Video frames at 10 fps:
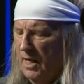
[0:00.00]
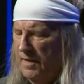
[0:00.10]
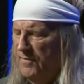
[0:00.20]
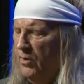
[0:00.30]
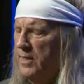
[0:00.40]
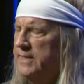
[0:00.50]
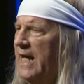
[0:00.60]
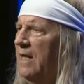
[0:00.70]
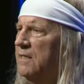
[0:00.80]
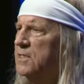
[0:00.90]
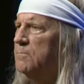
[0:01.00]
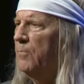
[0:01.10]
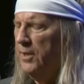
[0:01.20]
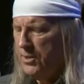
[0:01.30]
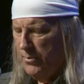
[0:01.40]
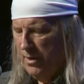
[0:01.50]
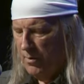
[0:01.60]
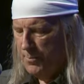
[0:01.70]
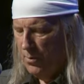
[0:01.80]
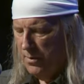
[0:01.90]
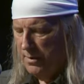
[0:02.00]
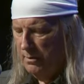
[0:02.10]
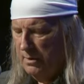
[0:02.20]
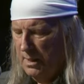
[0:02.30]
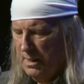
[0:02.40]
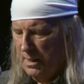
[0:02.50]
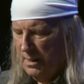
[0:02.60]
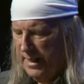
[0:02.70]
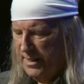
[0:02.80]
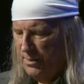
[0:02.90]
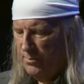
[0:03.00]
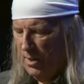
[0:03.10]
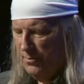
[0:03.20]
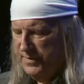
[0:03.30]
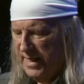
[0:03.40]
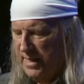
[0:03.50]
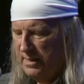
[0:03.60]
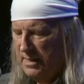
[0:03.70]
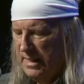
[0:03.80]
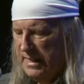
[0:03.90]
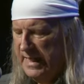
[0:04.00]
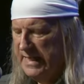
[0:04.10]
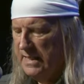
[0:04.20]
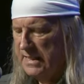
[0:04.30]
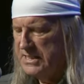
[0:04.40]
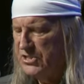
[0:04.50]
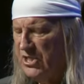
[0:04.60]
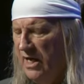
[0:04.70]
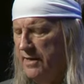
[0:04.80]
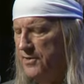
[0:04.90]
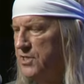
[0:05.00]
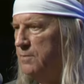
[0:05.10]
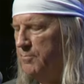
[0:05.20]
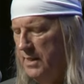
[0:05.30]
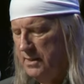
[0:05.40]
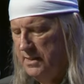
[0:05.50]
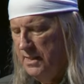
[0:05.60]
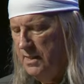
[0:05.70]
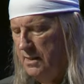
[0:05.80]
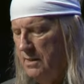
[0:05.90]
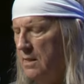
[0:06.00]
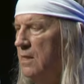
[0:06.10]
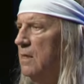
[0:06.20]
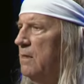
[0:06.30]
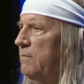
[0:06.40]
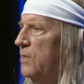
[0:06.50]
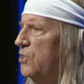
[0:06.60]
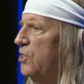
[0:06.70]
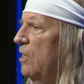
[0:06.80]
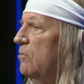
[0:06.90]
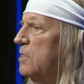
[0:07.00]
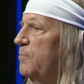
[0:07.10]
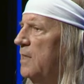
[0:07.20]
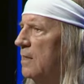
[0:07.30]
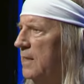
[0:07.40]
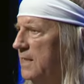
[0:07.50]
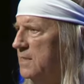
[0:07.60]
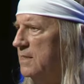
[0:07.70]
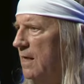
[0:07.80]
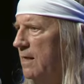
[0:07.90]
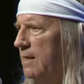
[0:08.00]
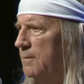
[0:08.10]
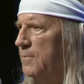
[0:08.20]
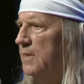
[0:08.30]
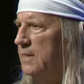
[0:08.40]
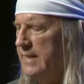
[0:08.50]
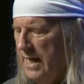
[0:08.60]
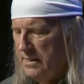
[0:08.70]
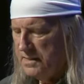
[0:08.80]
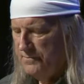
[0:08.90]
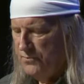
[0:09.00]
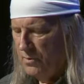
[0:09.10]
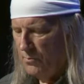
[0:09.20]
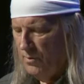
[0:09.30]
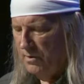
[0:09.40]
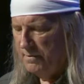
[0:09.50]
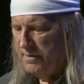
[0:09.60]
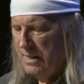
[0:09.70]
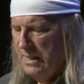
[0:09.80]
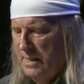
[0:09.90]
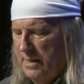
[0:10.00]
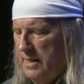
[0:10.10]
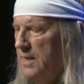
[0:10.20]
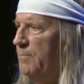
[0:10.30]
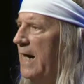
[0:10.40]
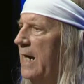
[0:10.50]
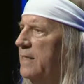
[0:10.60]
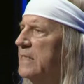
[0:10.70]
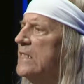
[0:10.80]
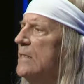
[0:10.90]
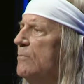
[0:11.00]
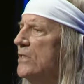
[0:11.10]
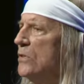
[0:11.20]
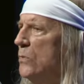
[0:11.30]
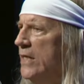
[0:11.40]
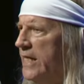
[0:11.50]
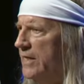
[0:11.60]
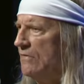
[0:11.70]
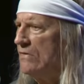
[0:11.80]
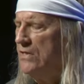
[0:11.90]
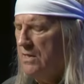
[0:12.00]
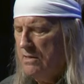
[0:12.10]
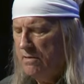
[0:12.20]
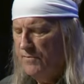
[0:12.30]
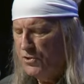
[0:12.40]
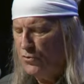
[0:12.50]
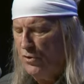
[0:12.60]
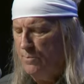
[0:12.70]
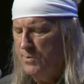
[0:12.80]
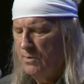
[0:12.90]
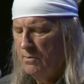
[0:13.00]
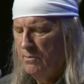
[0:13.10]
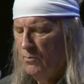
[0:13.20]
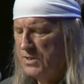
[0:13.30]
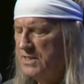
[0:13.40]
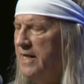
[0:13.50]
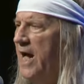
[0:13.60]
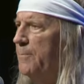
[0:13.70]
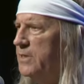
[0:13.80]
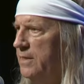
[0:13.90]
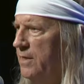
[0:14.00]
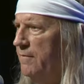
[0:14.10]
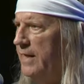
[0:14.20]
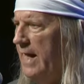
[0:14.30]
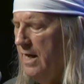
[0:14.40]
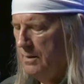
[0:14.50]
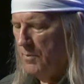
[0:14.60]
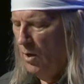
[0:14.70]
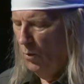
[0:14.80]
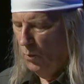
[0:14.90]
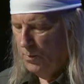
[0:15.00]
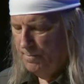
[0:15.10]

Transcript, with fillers: And though a Dallas Mercury reporter later wrote that he astonished Big D. The show spent less time in Dallas and Fort Worth, and by December 20th, the troupe was camped near the Alamo.